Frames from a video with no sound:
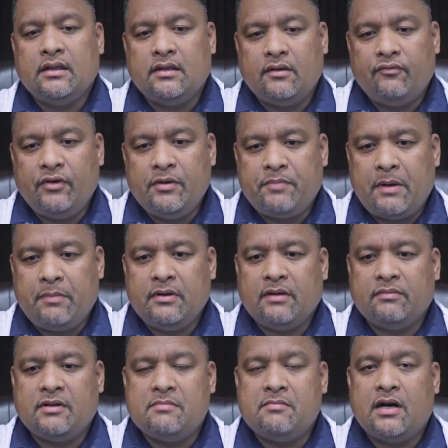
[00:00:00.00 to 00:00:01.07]
The Republic
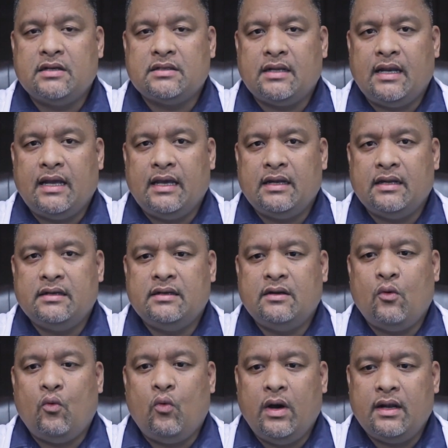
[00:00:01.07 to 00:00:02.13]
of the Marshall Islands
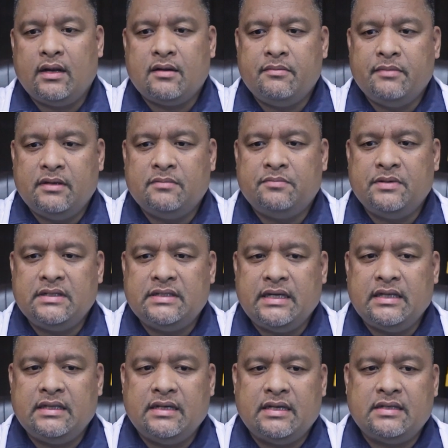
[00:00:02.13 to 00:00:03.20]
welcome and
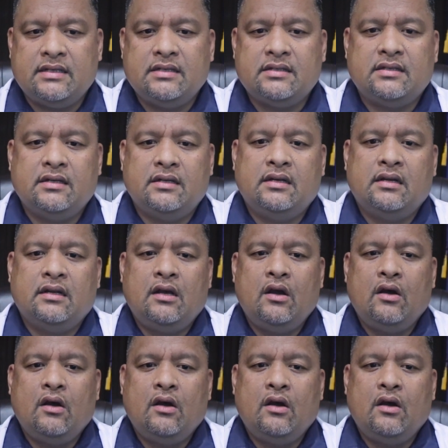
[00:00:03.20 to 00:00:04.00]
appreciate the assistance